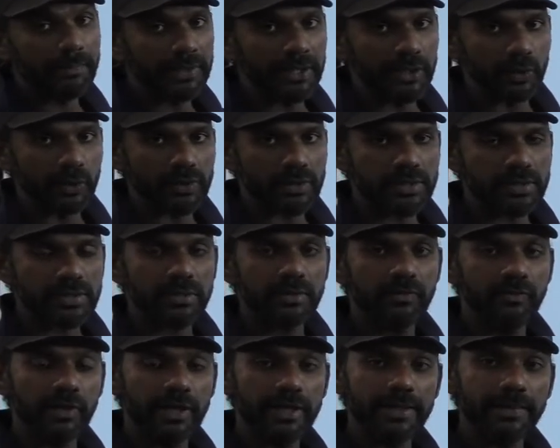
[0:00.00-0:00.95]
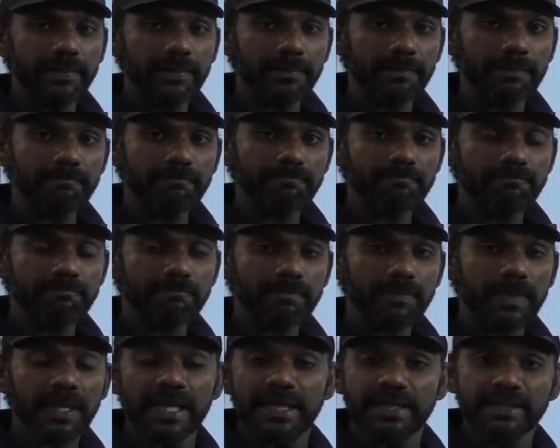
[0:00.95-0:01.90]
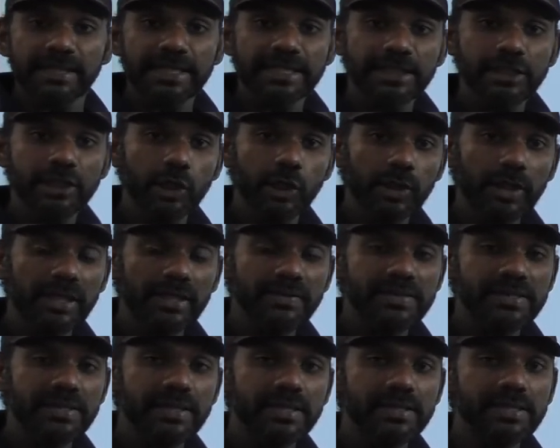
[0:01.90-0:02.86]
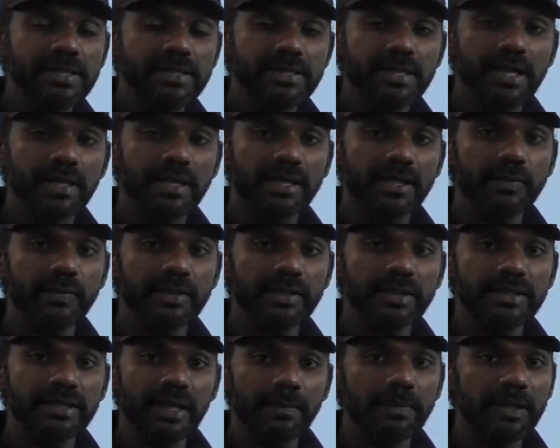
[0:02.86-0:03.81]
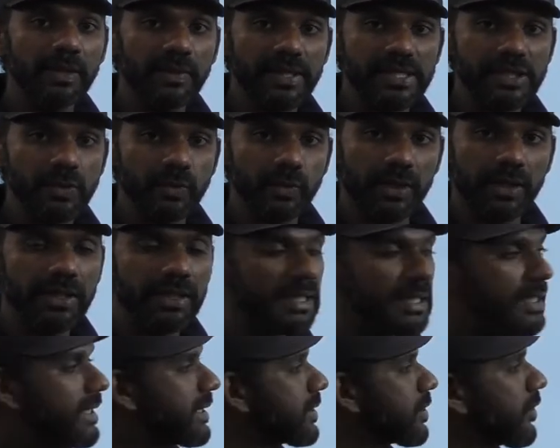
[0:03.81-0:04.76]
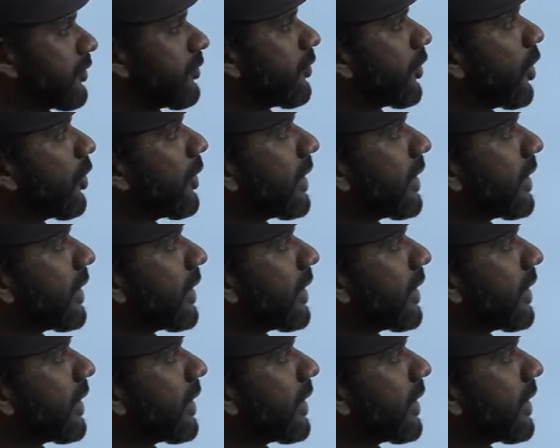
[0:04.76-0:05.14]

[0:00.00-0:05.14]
be used. Why? The interrogative sentence is starting with a WH word, so if or